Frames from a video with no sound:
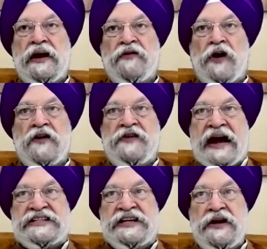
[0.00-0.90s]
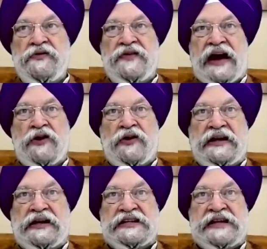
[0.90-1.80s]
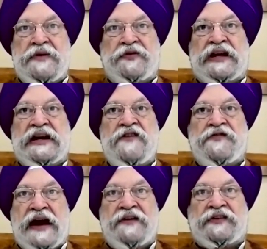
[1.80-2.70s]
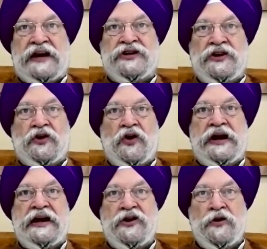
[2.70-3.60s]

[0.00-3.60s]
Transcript: For vaccine, we've allocated a sum of 35,000 crore Indian